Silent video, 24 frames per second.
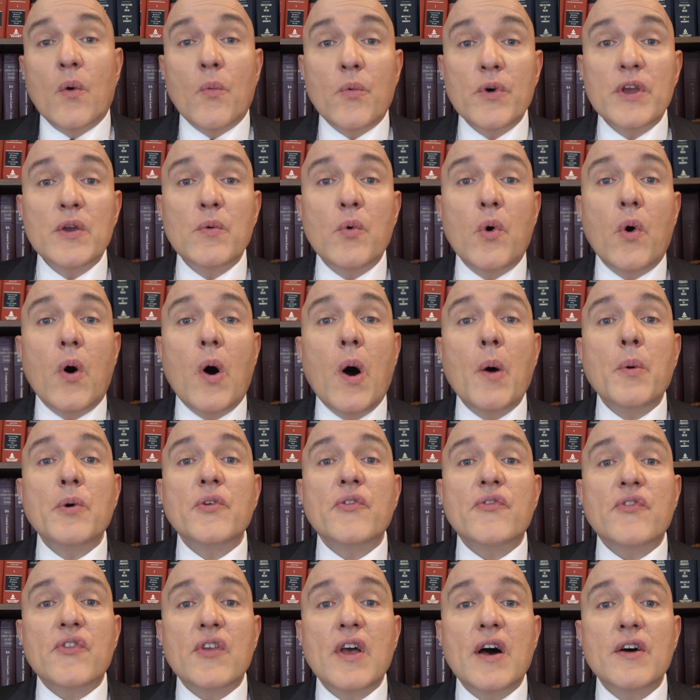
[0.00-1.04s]
We will
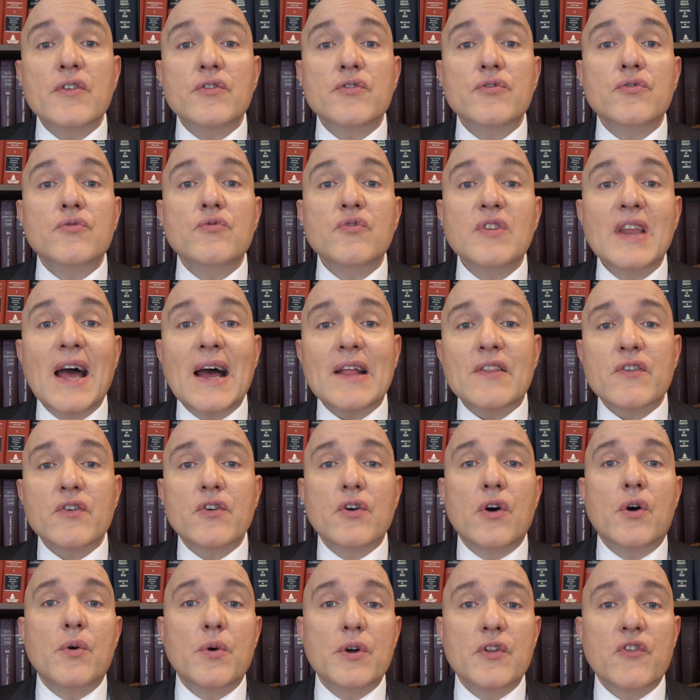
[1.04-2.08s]
always tell you not to
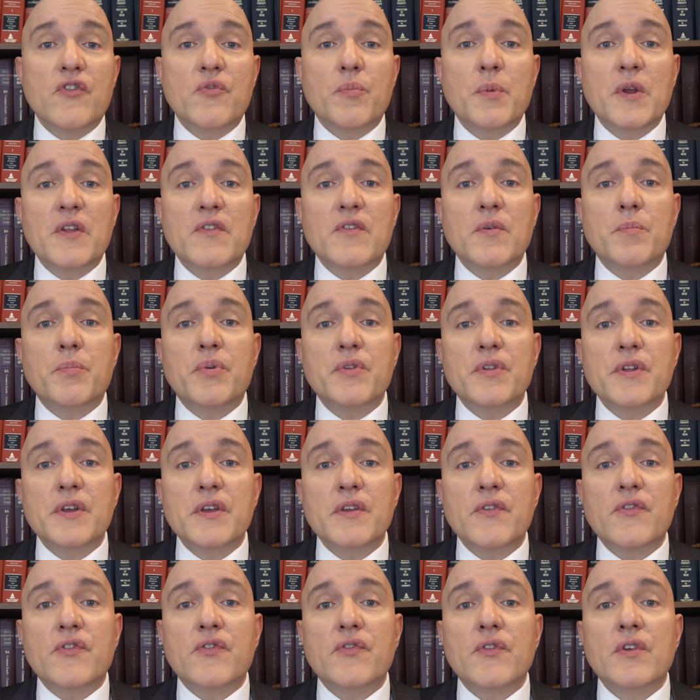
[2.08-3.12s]
go in and speak to
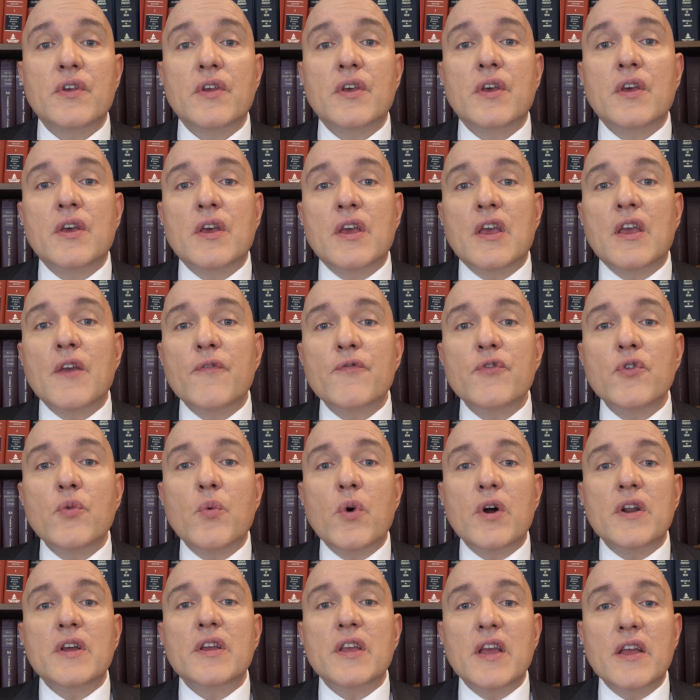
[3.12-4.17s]
police. If you
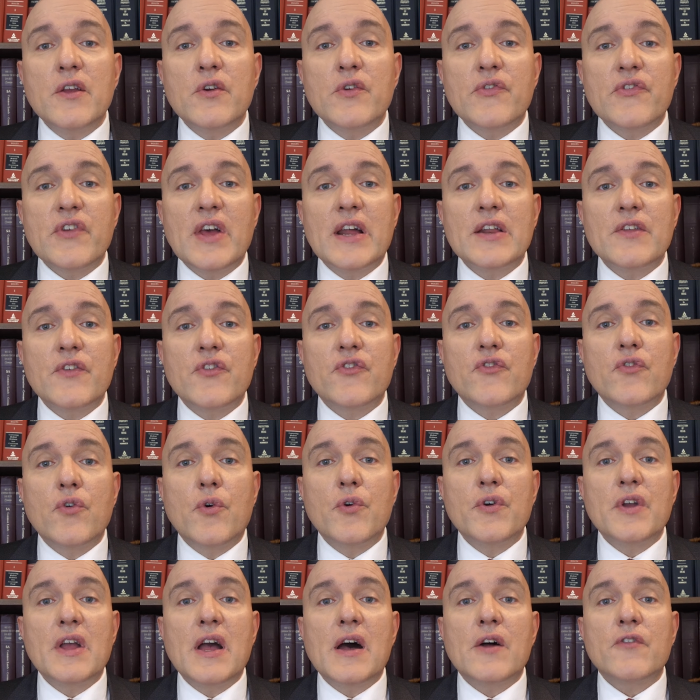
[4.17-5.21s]
want to get your side of the
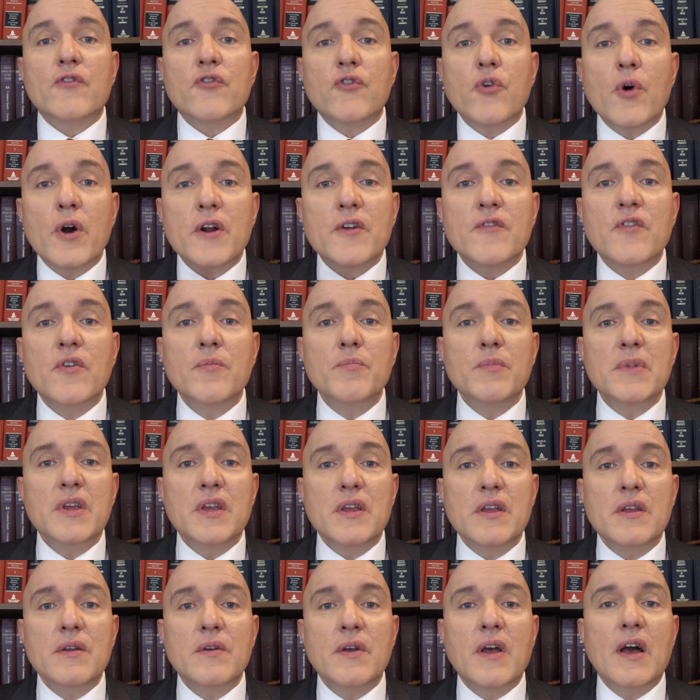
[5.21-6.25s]
story out, talk to
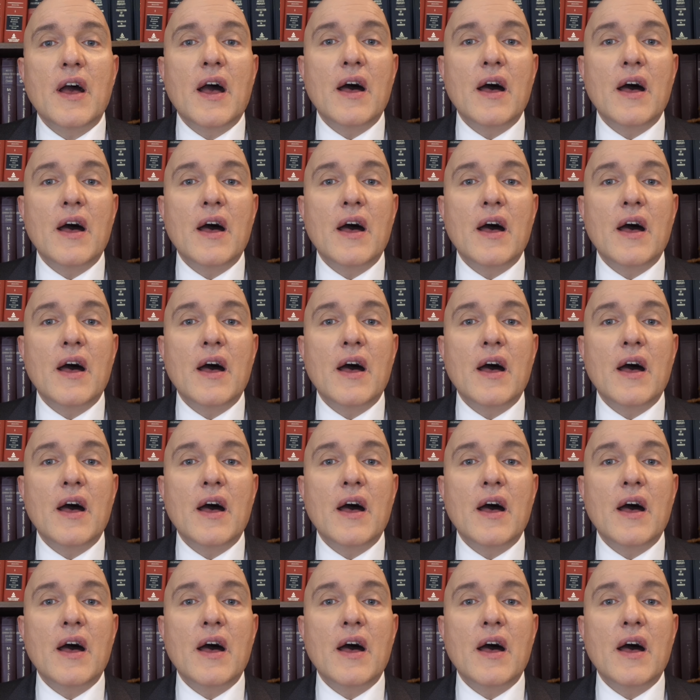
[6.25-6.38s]
me.